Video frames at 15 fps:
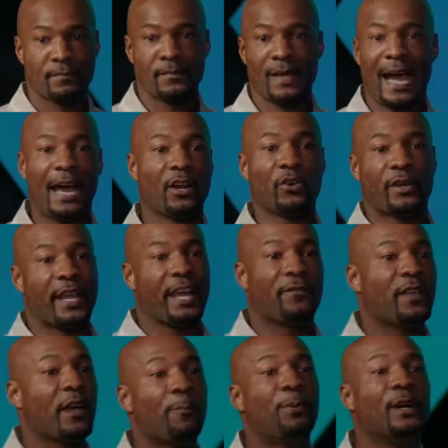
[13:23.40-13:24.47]
I don't care if
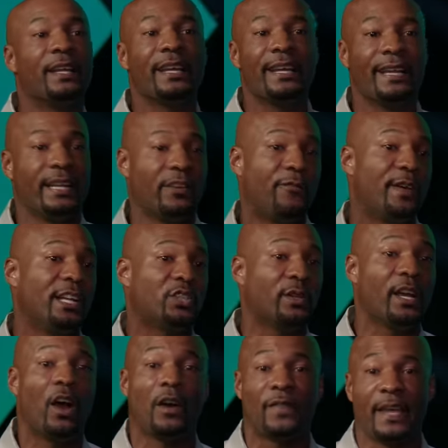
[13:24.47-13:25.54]
they're put in individually
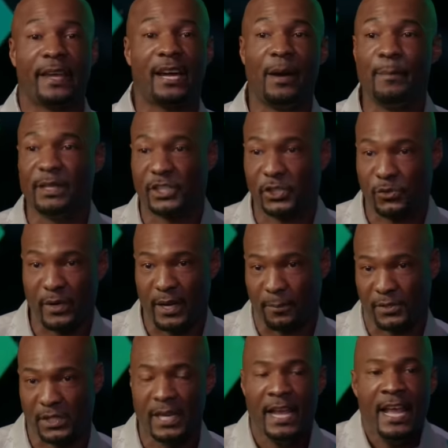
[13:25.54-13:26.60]
or they come in
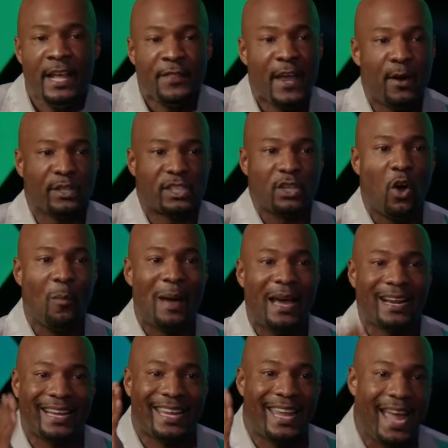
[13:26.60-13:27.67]
strips. There's no amount
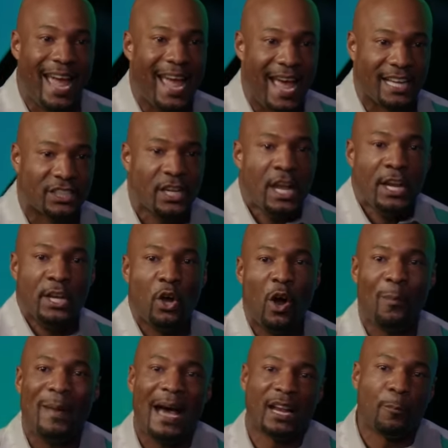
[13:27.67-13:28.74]
of cash, no
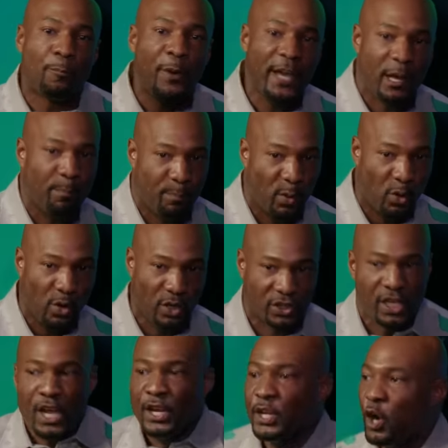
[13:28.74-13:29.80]
amount of pit bulls,
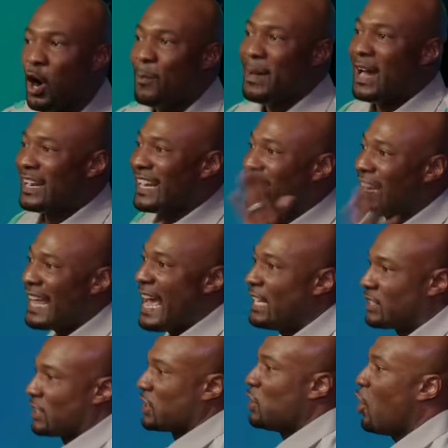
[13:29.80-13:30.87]
no amount of
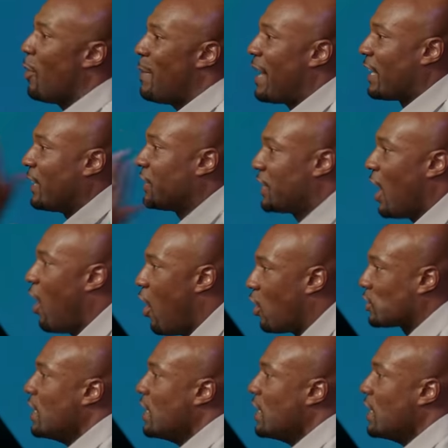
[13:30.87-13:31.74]
glasses, no amount of dogs,